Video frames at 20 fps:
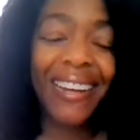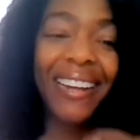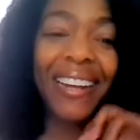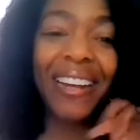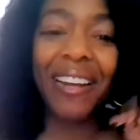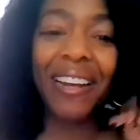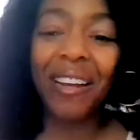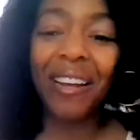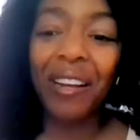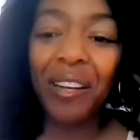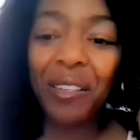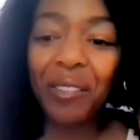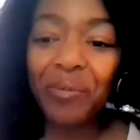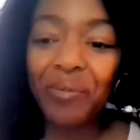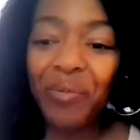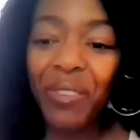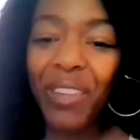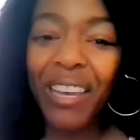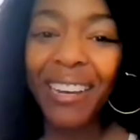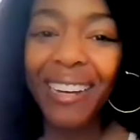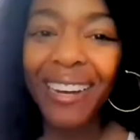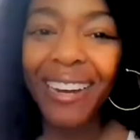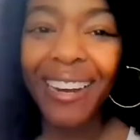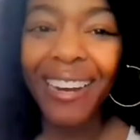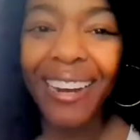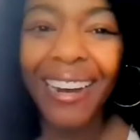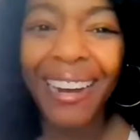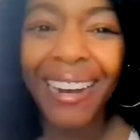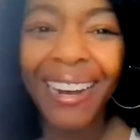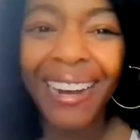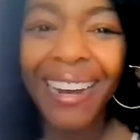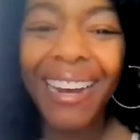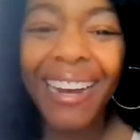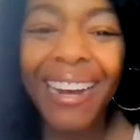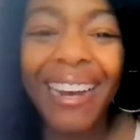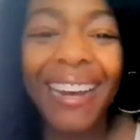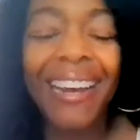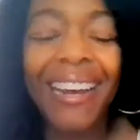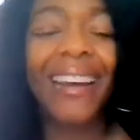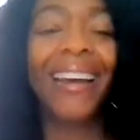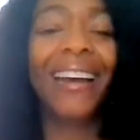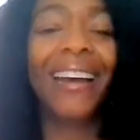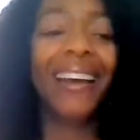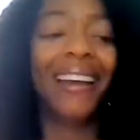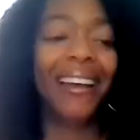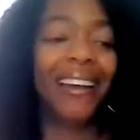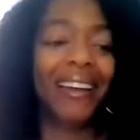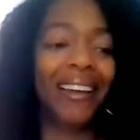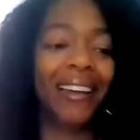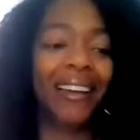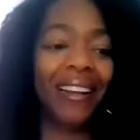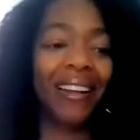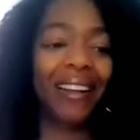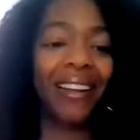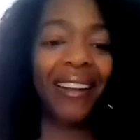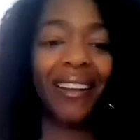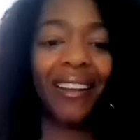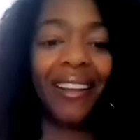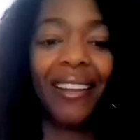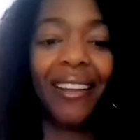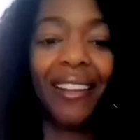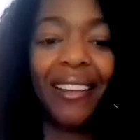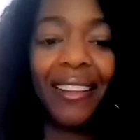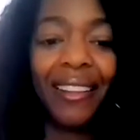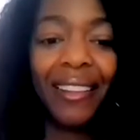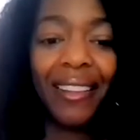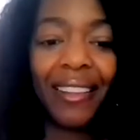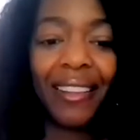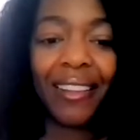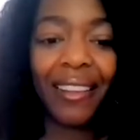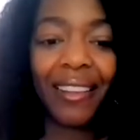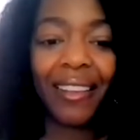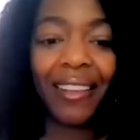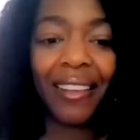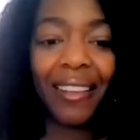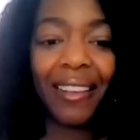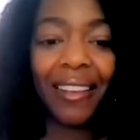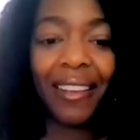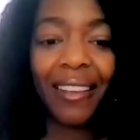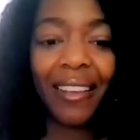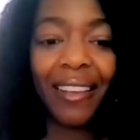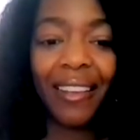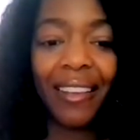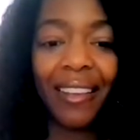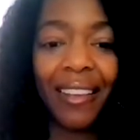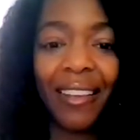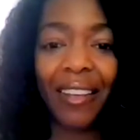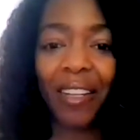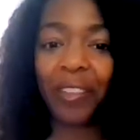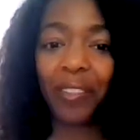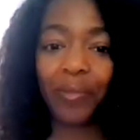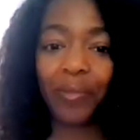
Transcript: [no speech]